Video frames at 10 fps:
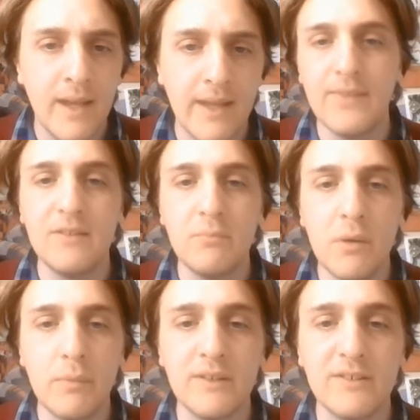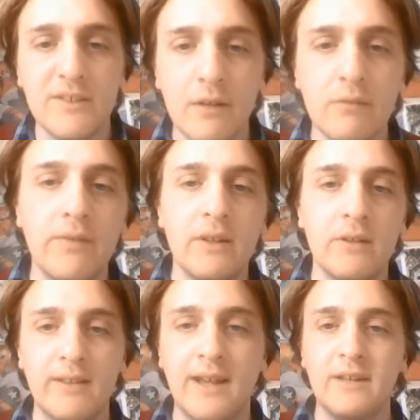In these moments, I reveal
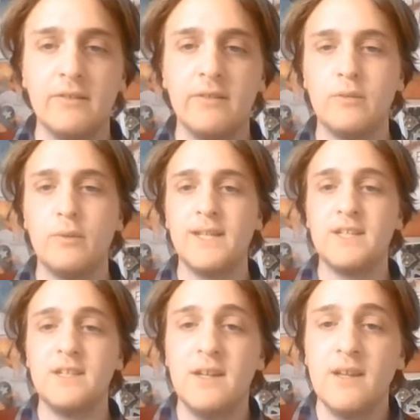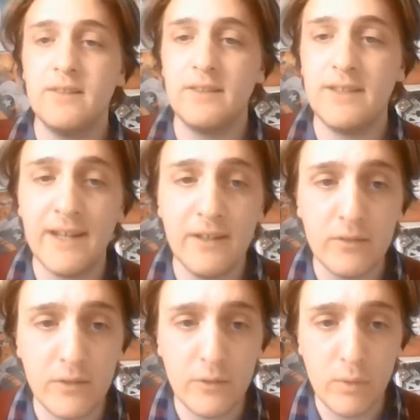Daniel the Witch, the
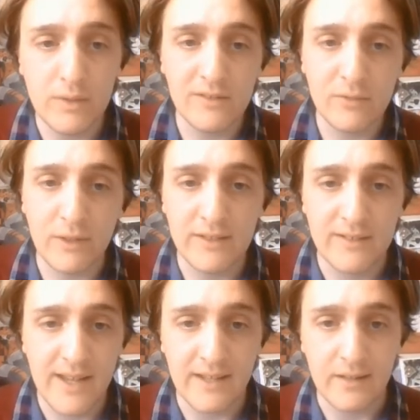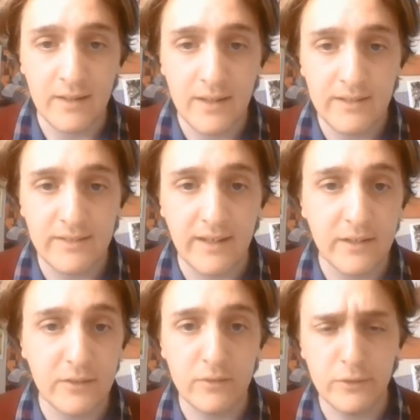Daniel who wants to entertain,
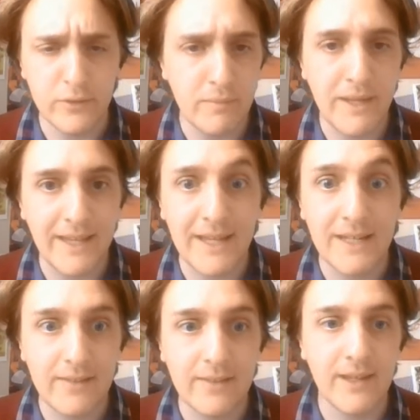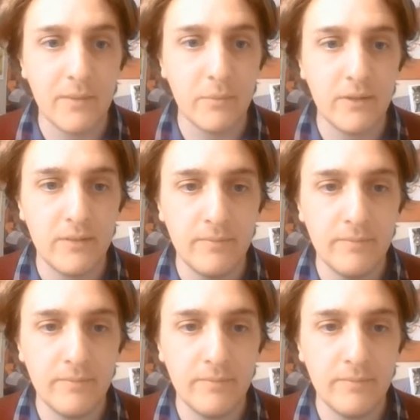Daniel who can make anything happen.